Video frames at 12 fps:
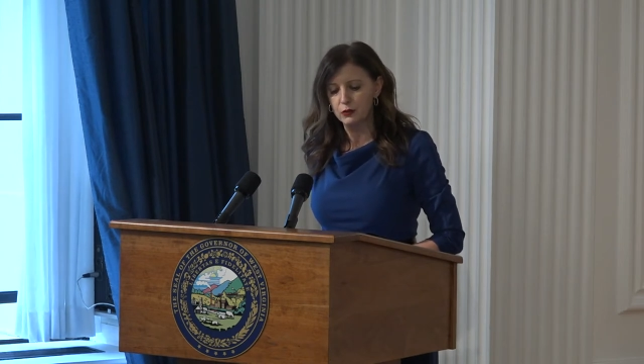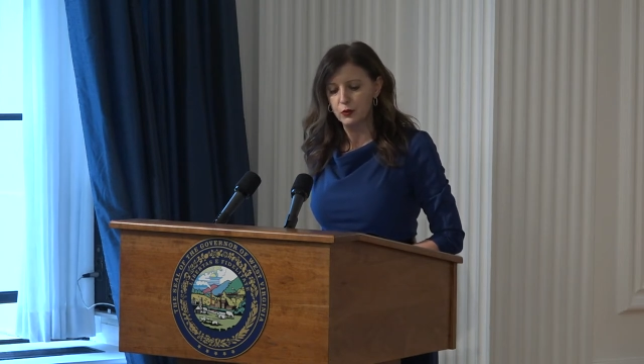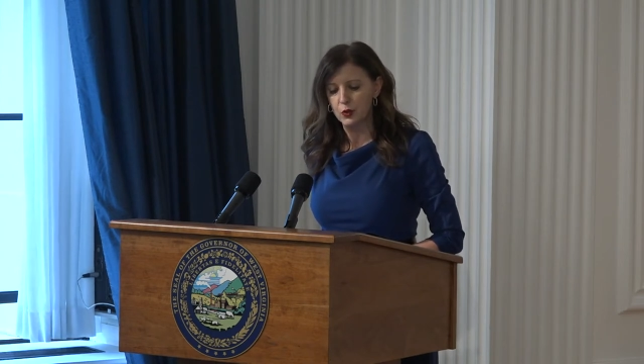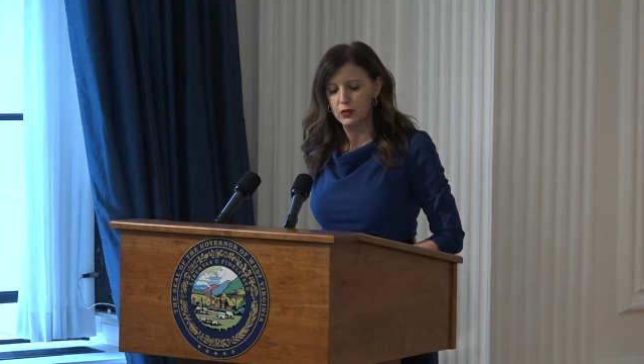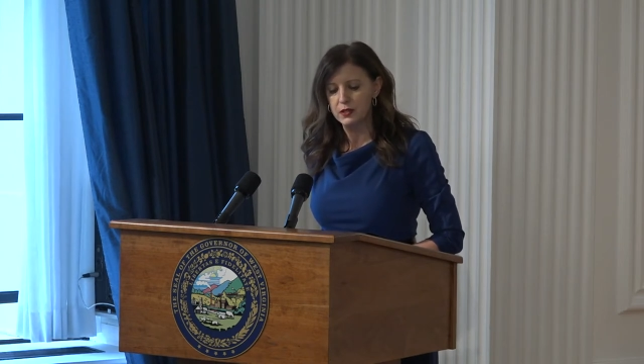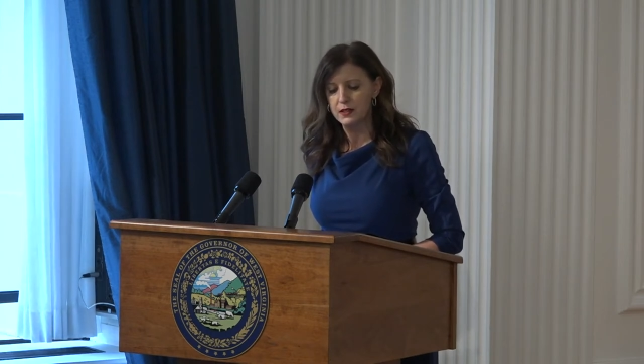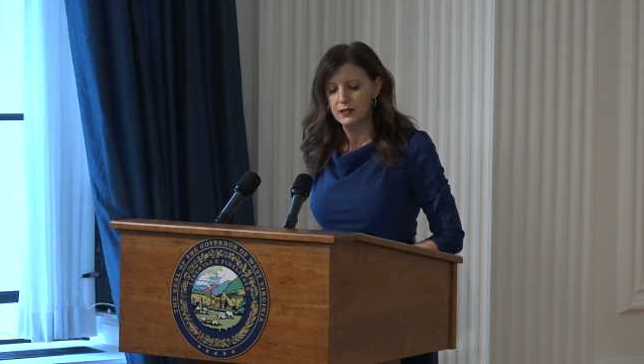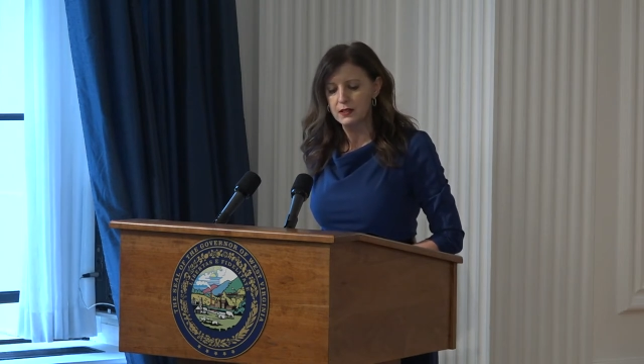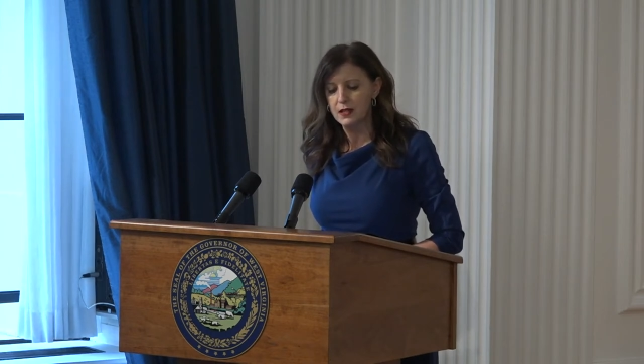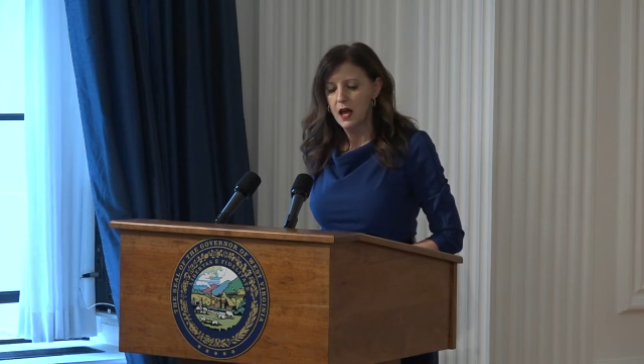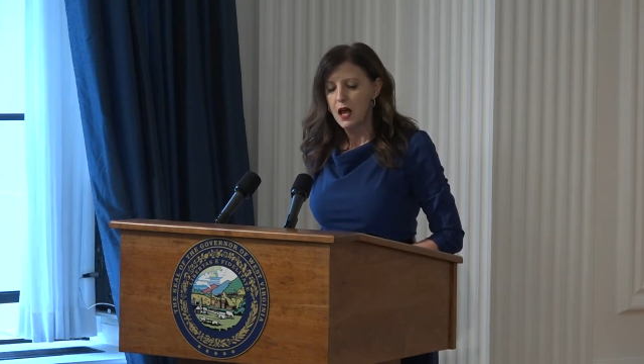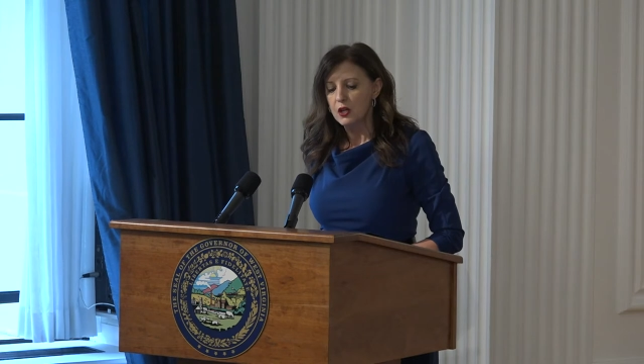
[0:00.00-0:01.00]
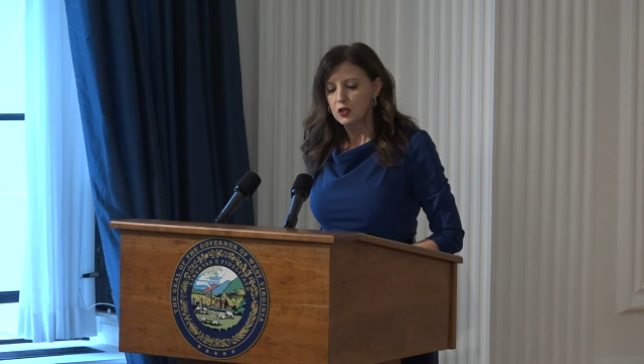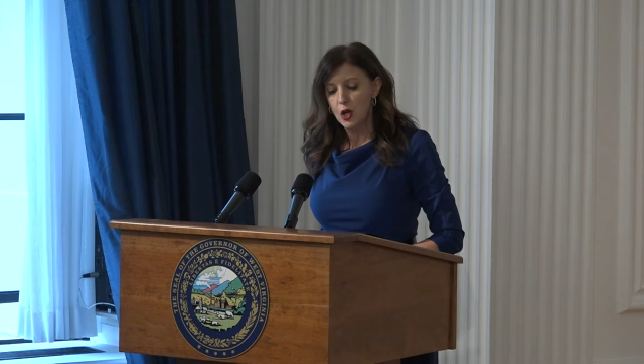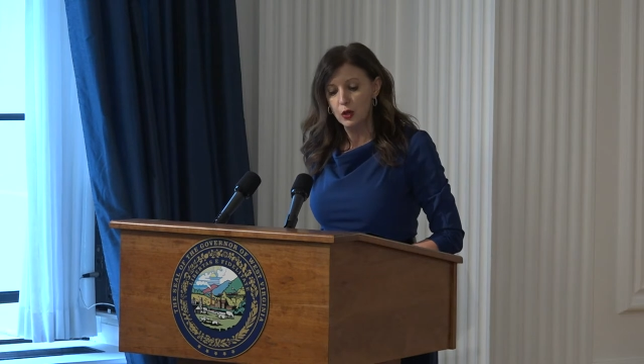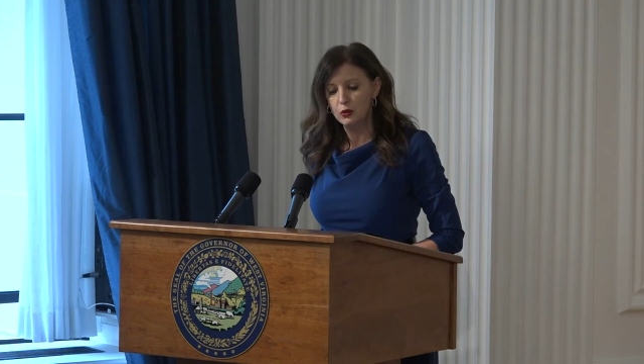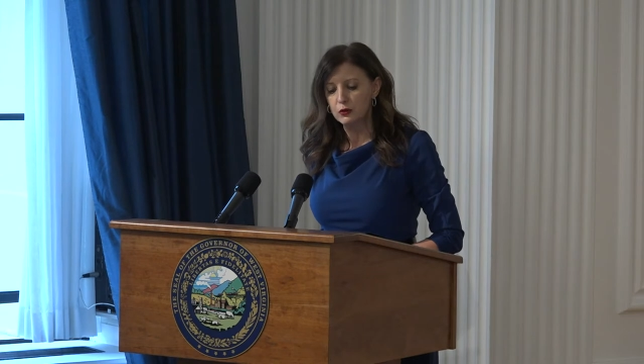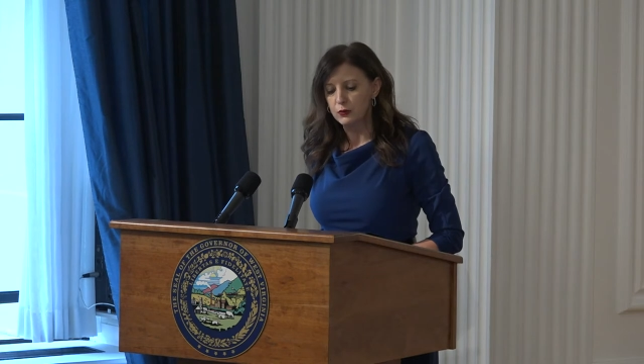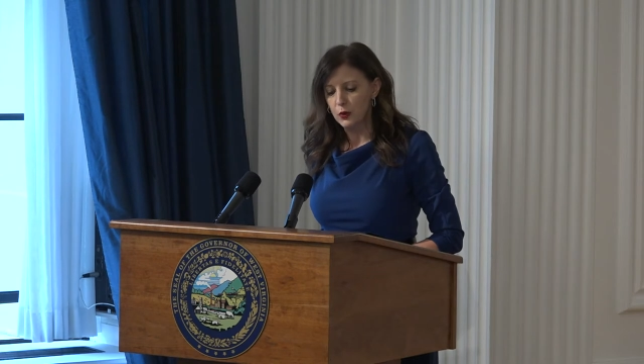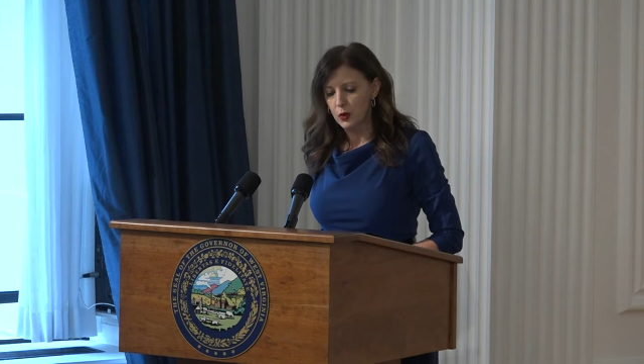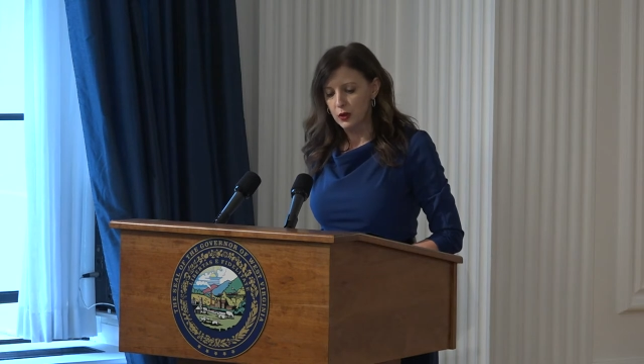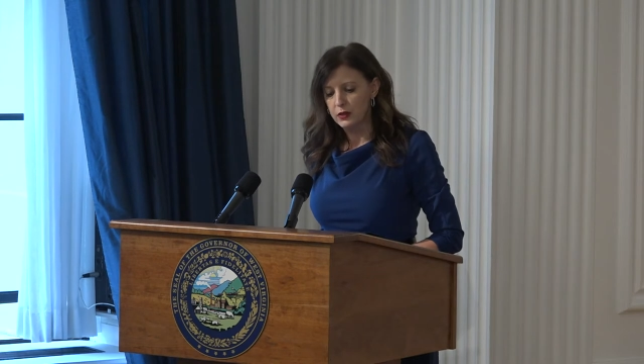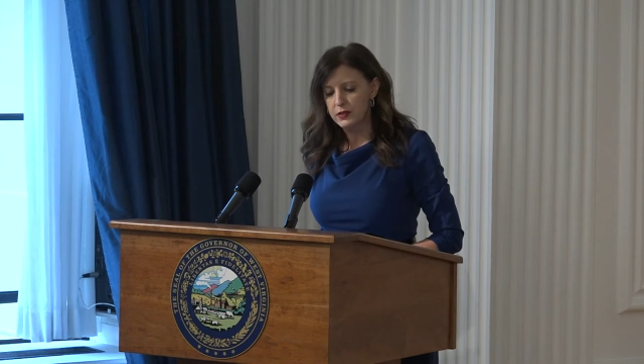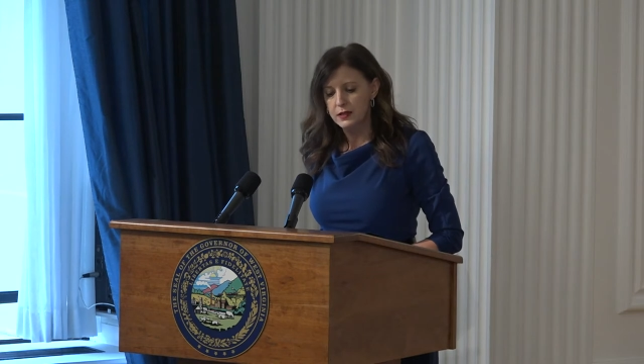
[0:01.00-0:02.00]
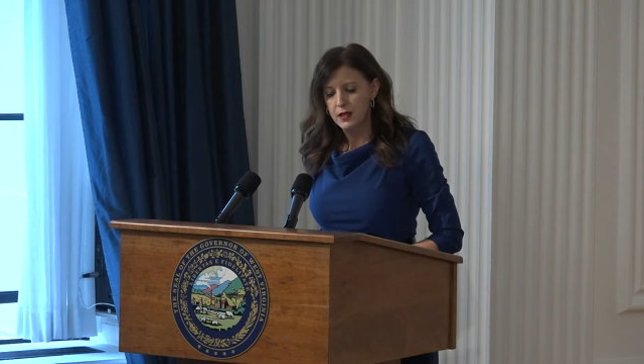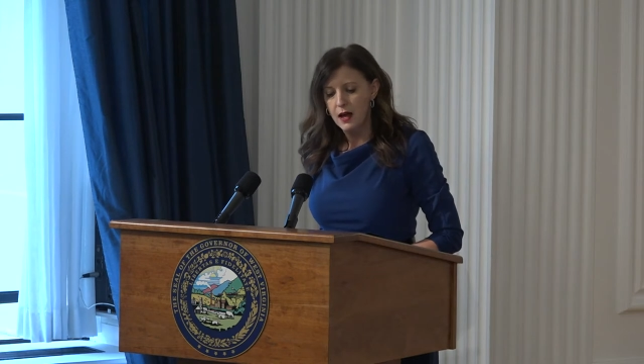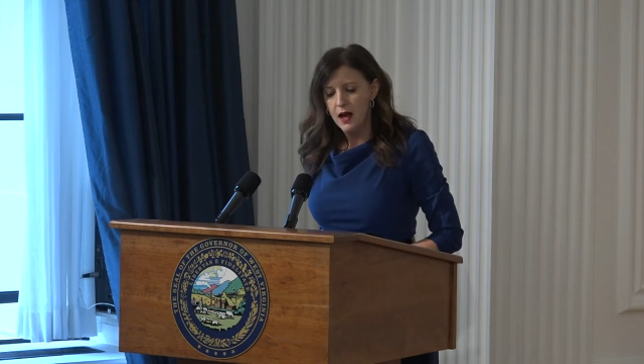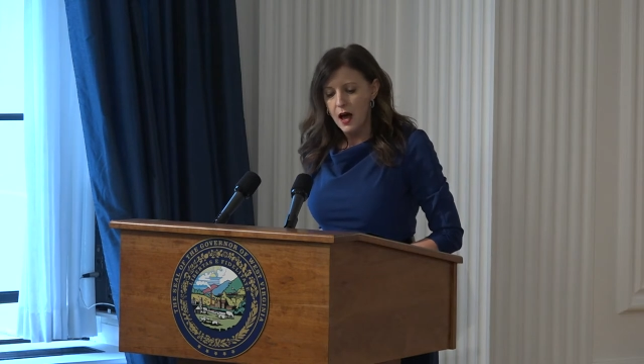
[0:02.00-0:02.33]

Force's total force,